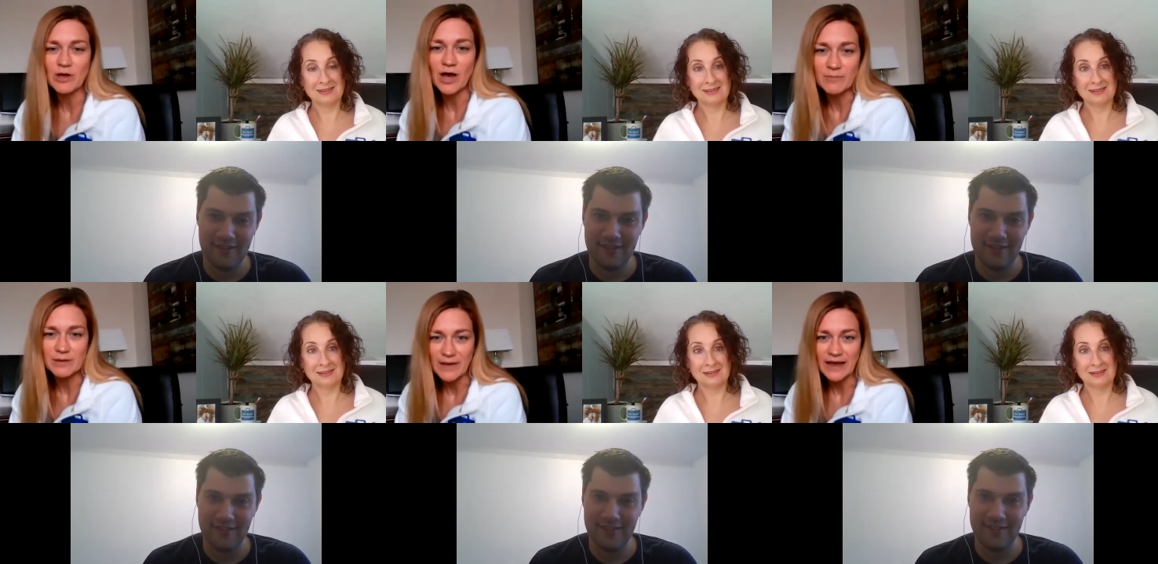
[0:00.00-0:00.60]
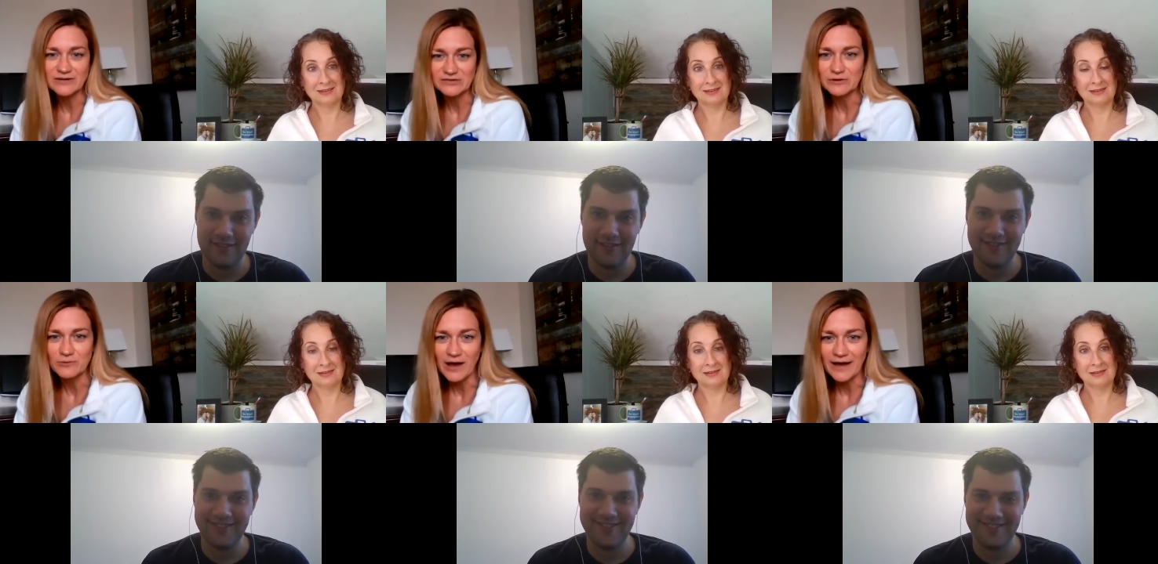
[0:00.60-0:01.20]
Speaker 1: keep coming back
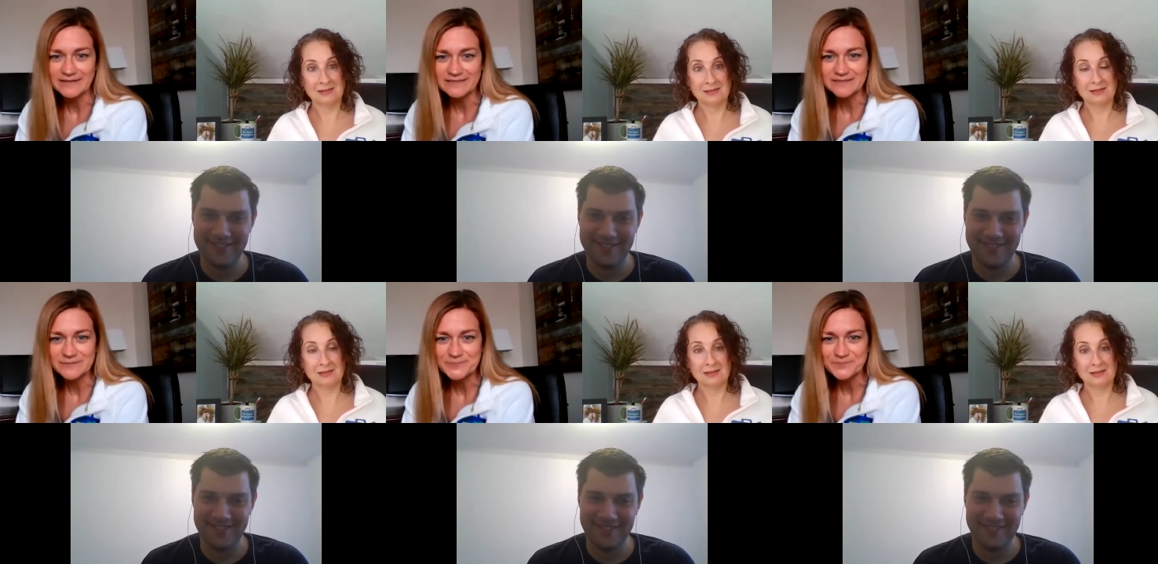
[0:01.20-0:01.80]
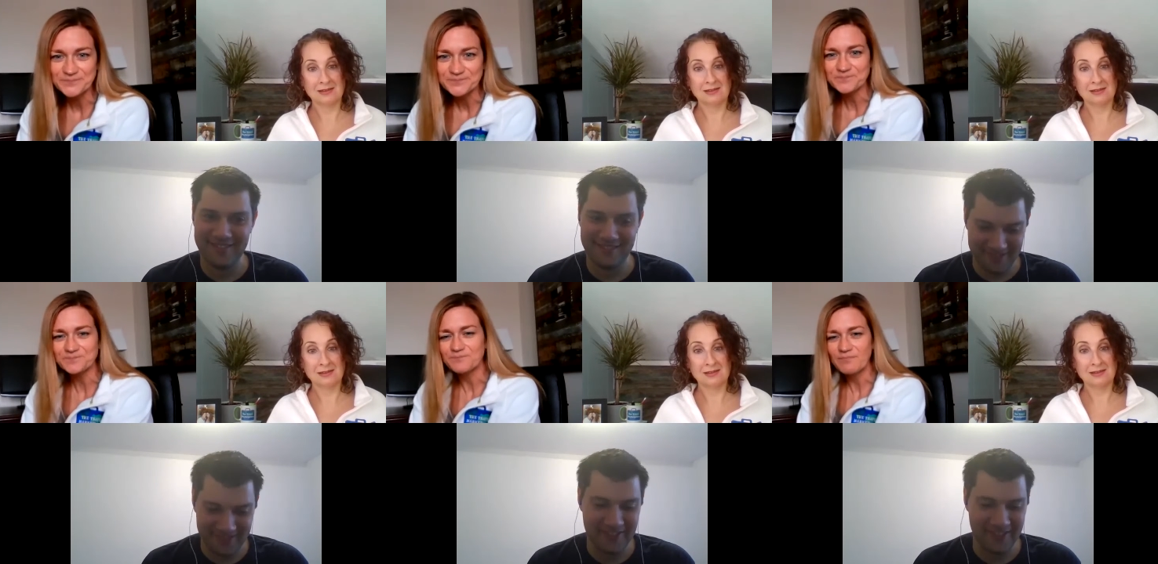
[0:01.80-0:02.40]
to you guys.
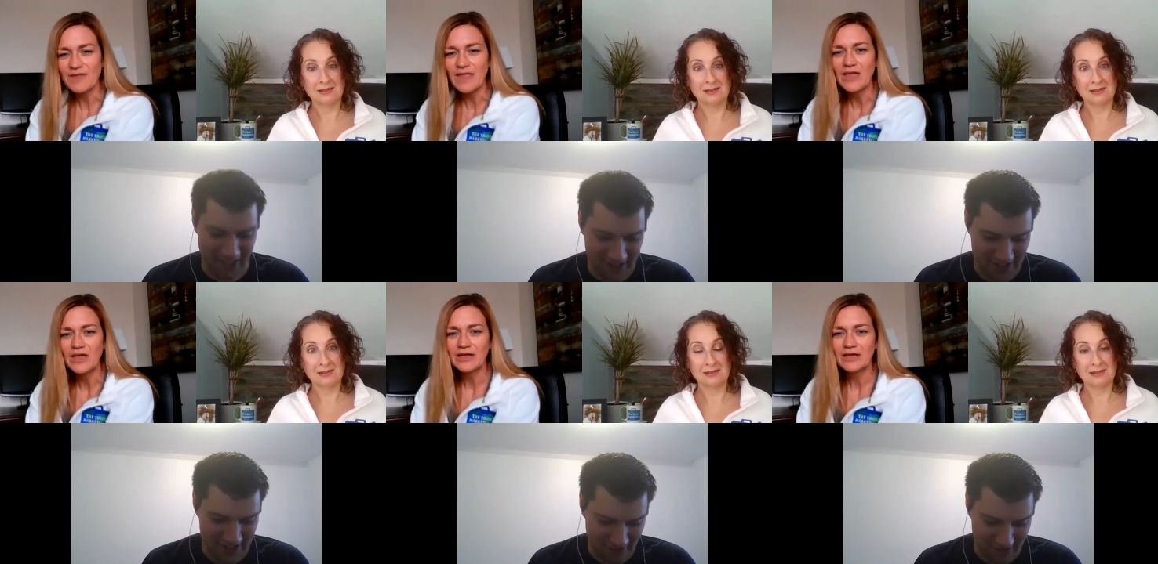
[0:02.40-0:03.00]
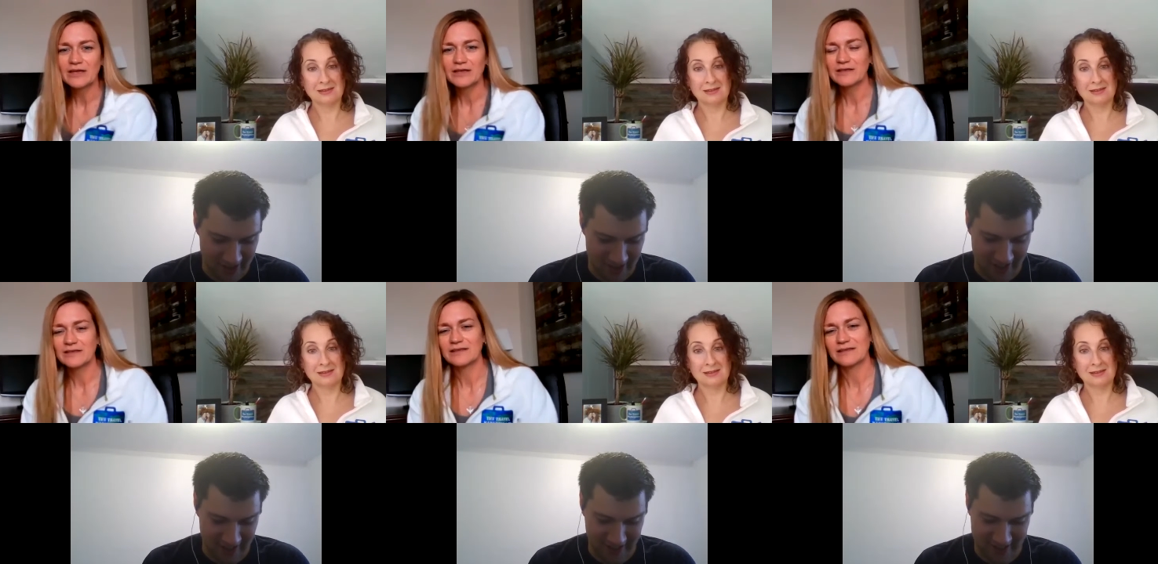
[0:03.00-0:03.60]
Speaker 2: Oh, that's lovely to
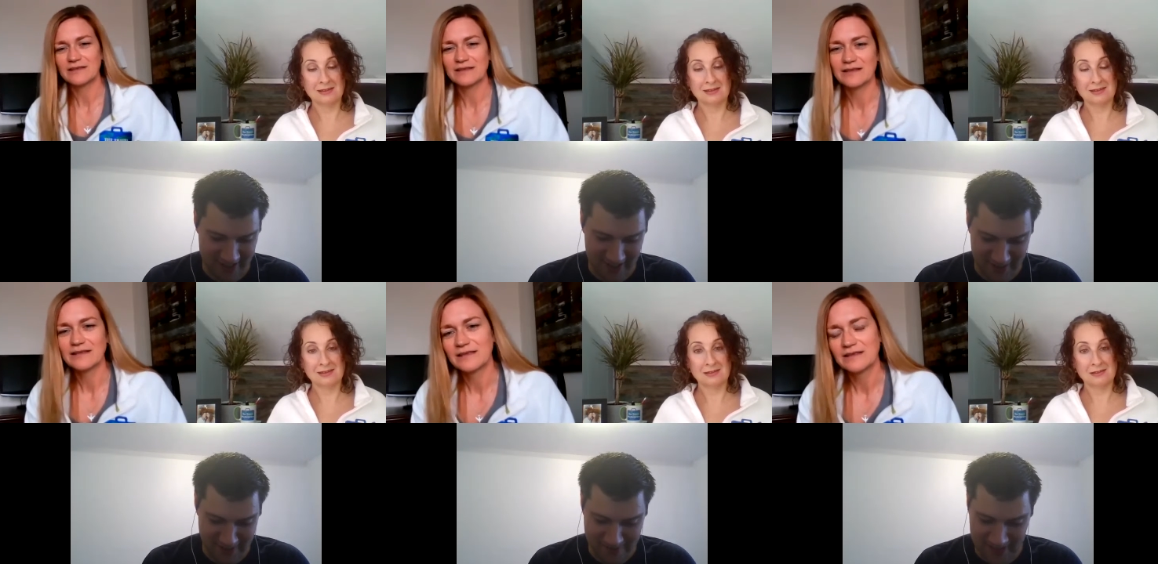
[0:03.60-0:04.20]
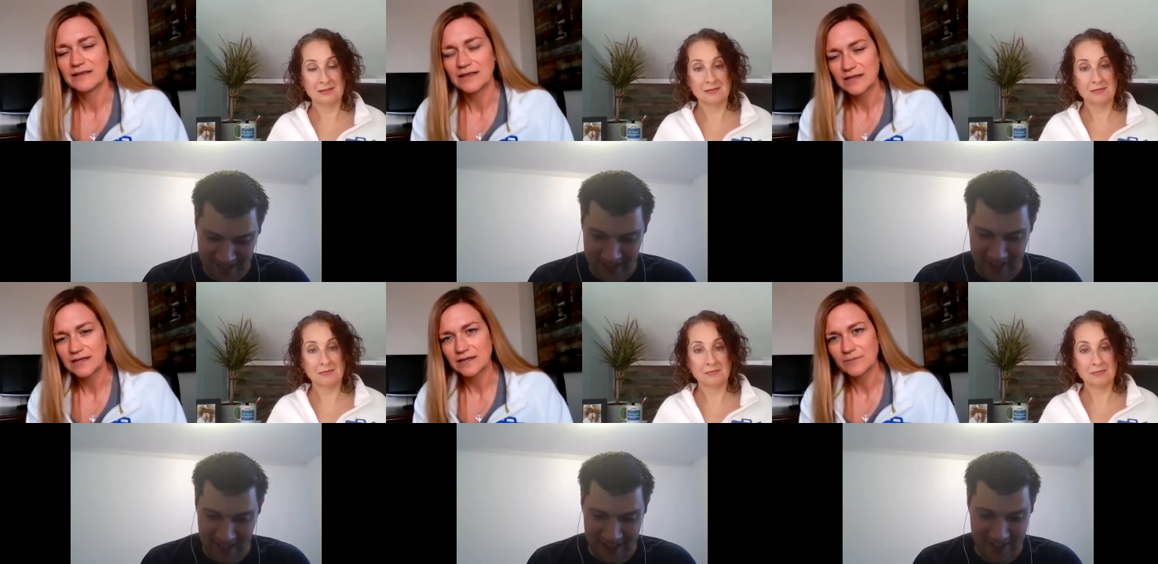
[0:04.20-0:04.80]
hear. It's um,
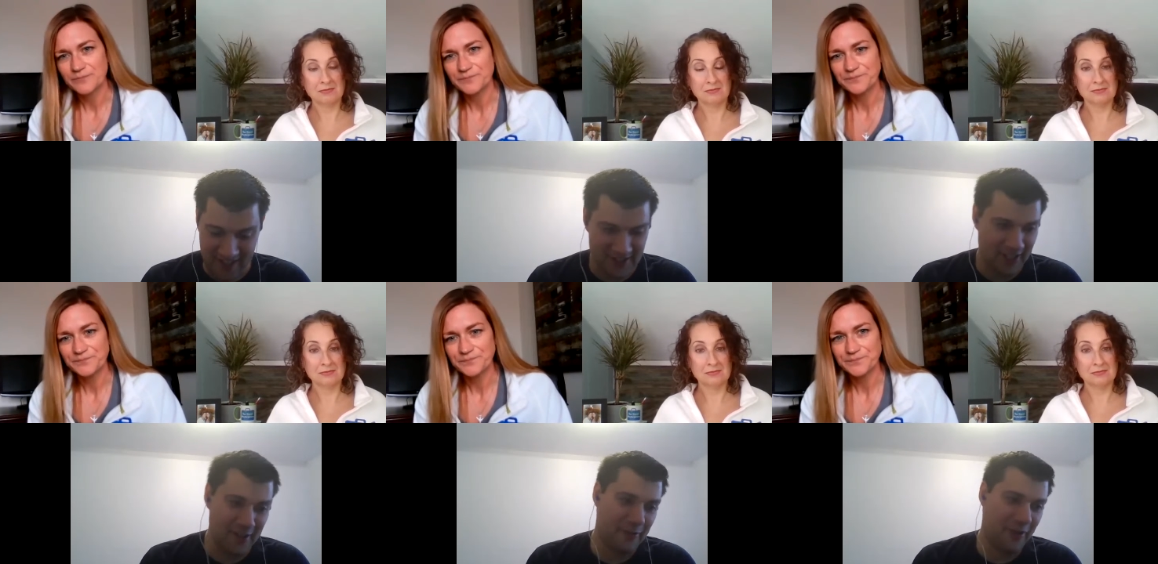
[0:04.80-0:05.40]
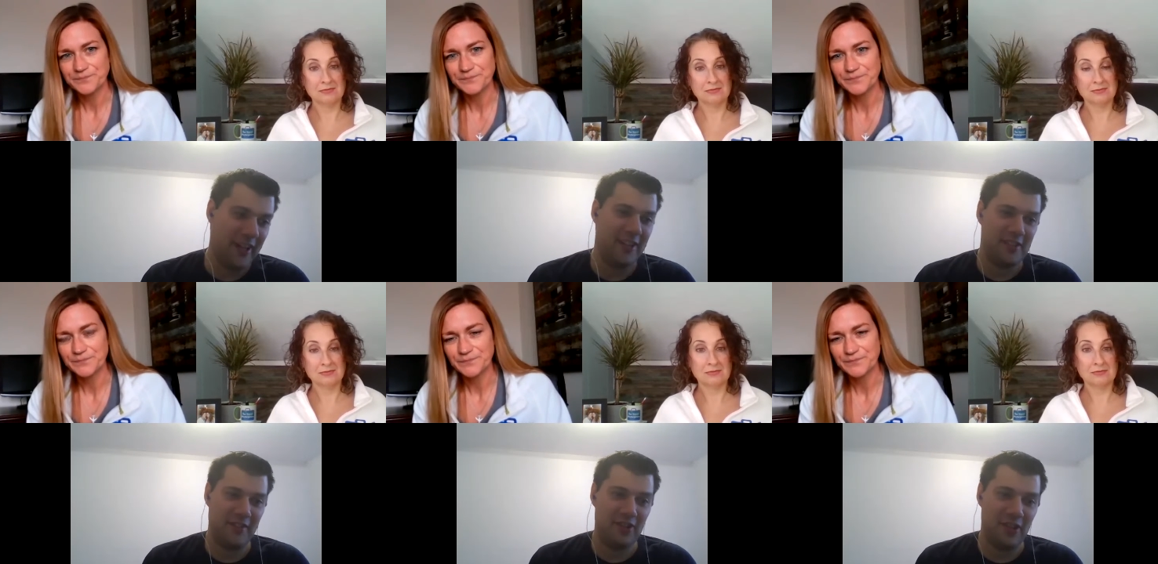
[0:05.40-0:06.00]
it's it's kind of funny because
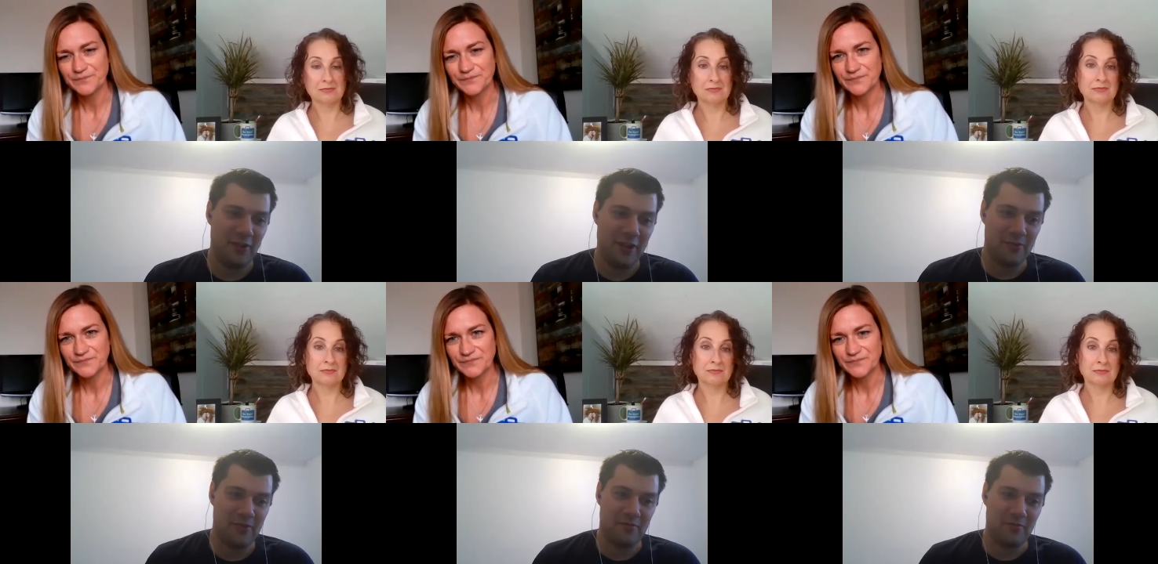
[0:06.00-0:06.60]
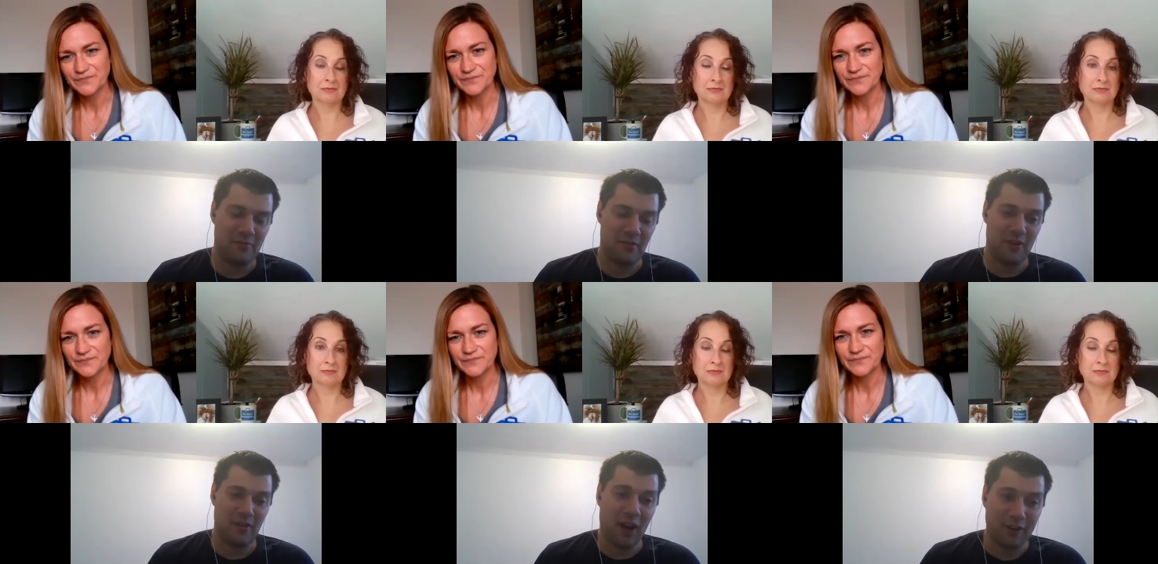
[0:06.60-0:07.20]
even though that was uh,
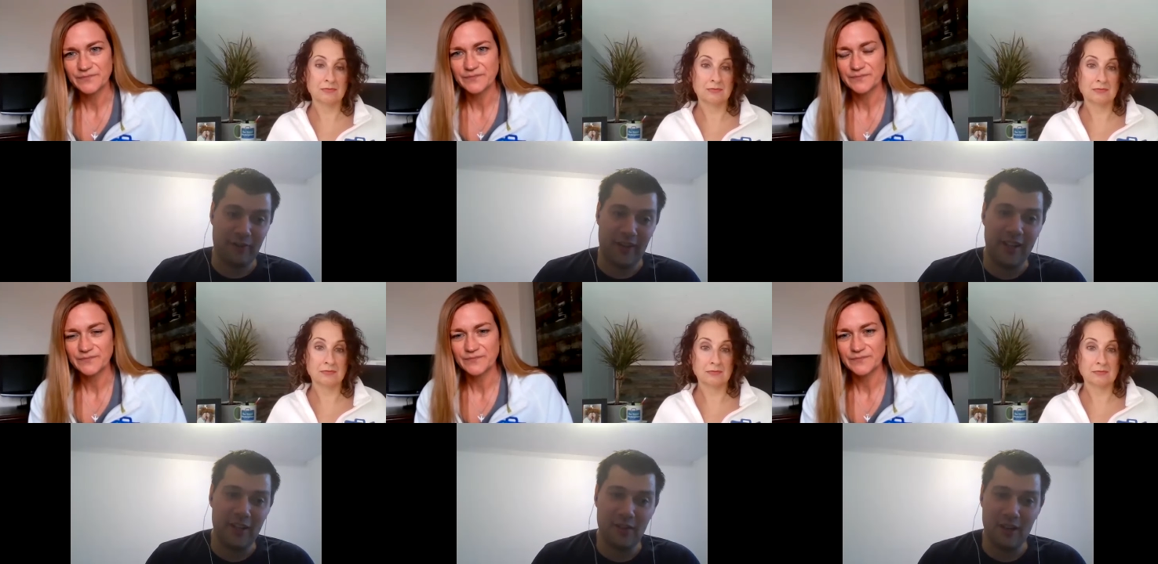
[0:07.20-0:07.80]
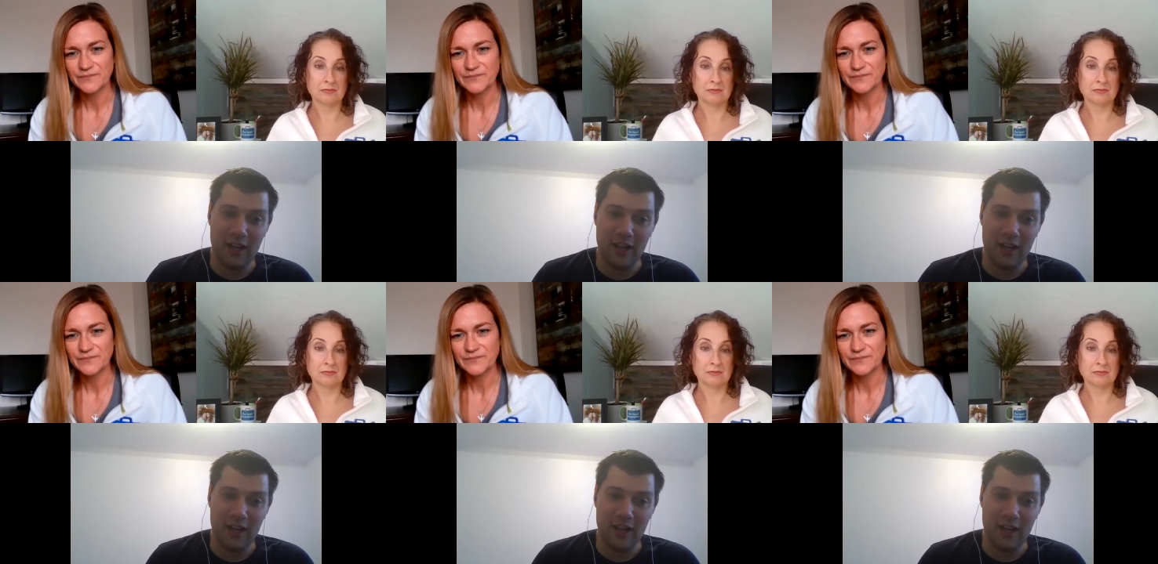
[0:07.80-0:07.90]
our thing,